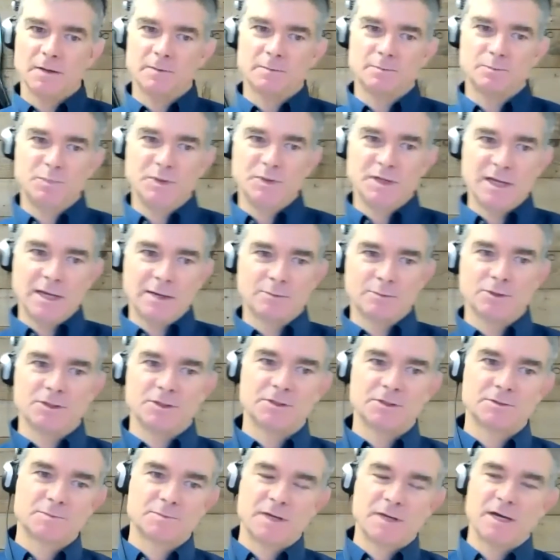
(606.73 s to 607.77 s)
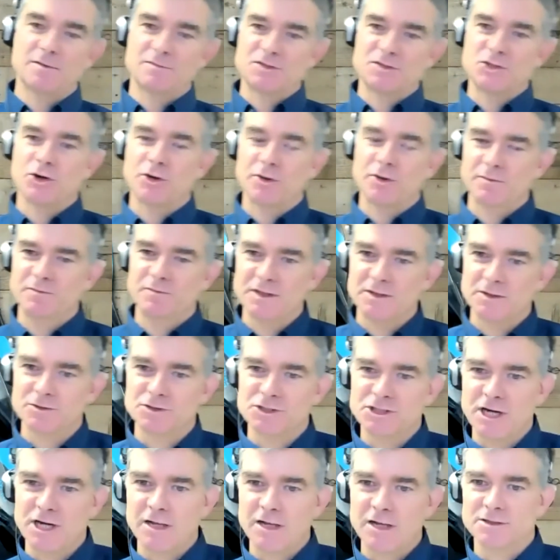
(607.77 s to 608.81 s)
being able to kind of circumvent
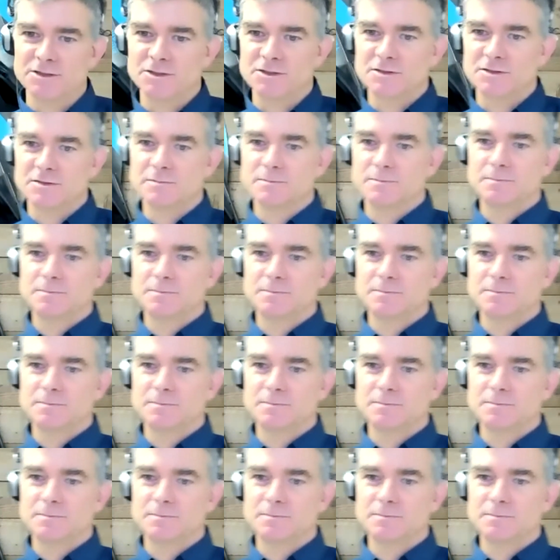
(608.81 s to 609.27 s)
those challenges?